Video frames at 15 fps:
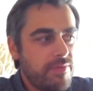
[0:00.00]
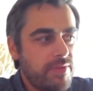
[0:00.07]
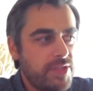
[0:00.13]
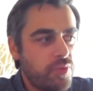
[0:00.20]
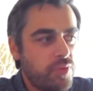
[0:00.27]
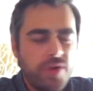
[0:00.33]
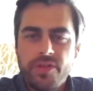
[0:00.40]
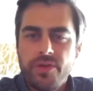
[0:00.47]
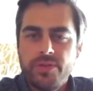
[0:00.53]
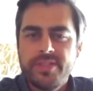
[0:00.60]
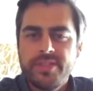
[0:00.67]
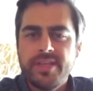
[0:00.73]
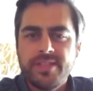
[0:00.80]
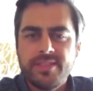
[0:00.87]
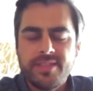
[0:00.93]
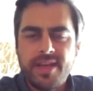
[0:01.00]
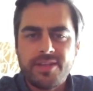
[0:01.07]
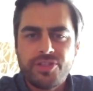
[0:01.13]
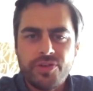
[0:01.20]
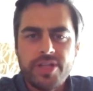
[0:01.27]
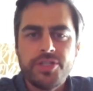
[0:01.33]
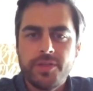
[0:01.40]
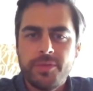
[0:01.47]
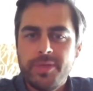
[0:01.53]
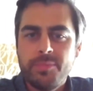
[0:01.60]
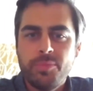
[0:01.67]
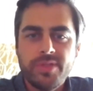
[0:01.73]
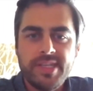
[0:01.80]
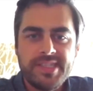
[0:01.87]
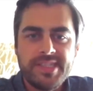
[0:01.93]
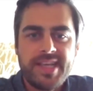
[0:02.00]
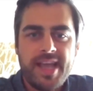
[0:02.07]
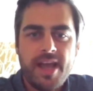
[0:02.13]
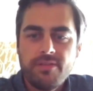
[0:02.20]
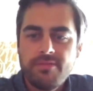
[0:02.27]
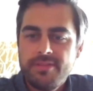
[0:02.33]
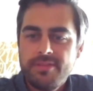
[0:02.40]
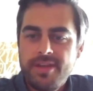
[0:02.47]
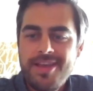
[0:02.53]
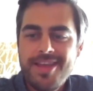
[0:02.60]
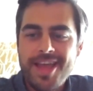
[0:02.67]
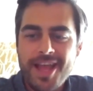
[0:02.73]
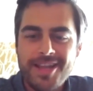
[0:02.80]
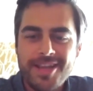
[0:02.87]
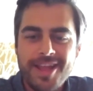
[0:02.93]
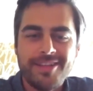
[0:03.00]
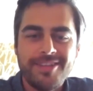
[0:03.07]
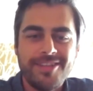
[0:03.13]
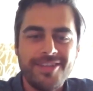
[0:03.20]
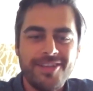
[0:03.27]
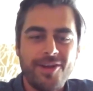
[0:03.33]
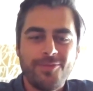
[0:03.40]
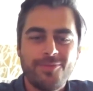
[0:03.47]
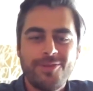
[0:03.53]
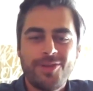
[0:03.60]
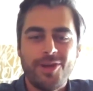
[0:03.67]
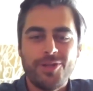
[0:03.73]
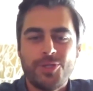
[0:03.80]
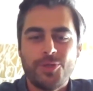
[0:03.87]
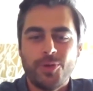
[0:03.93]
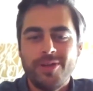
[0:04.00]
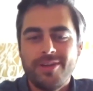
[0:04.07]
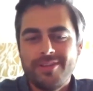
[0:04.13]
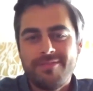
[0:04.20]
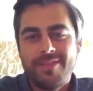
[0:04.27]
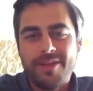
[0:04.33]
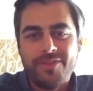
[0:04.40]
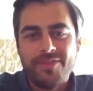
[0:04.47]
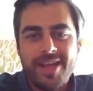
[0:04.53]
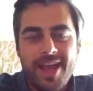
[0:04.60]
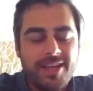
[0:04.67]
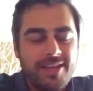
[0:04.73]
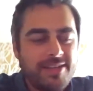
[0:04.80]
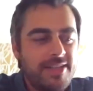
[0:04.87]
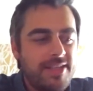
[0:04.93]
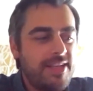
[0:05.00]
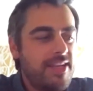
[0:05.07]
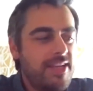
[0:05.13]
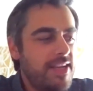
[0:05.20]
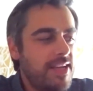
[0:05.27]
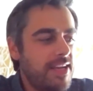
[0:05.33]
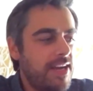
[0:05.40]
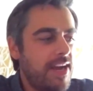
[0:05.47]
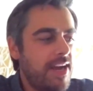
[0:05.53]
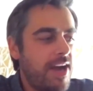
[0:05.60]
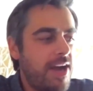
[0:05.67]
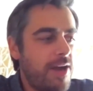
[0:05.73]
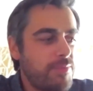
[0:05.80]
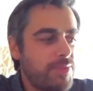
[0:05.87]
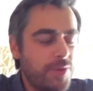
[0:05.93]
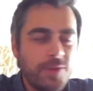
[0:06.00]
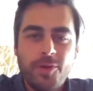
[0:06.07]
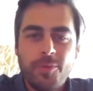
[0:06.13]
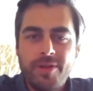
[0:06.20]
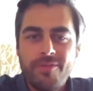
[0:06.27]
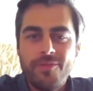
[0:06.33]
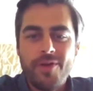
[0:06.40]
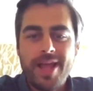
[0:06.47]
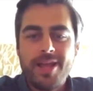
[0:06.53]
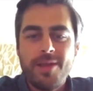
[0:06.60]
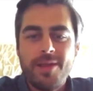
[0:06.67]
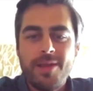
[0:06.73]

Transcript: it's one of those things that strangely people discount and, and, you know, cut short every day. Um, so a little bit of a random